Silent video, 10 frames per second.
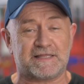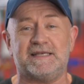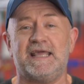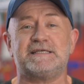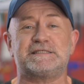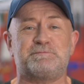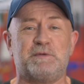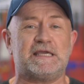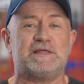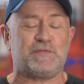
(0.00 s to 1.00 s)
the next
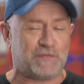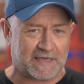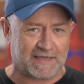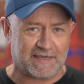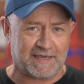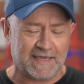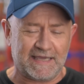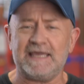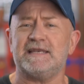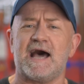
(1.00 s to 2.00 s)
big thing
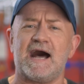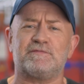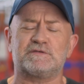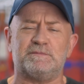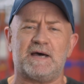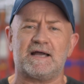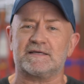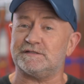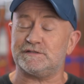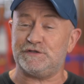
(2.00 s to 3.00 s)
in
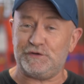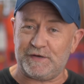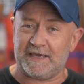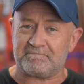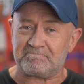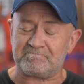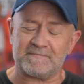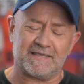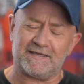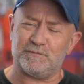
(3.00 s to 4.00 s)
aftermarket tuning.
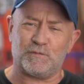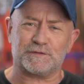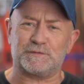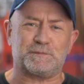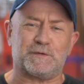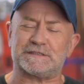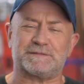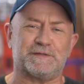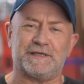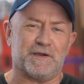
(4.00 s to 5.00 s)
And what could
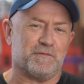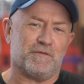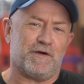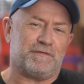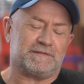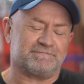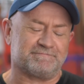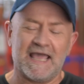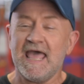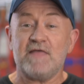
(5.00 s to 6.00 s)
possibly go wrong?
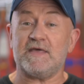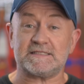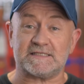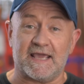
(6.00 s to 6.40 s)
That's